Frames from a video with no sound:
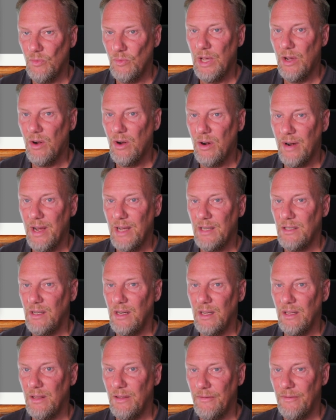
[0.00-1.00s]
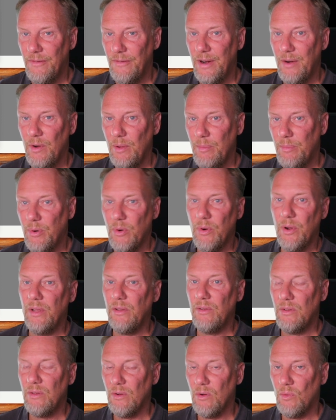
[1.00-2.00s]
we are actually at the very
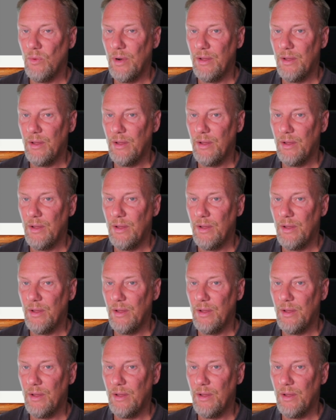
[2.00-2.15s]
point of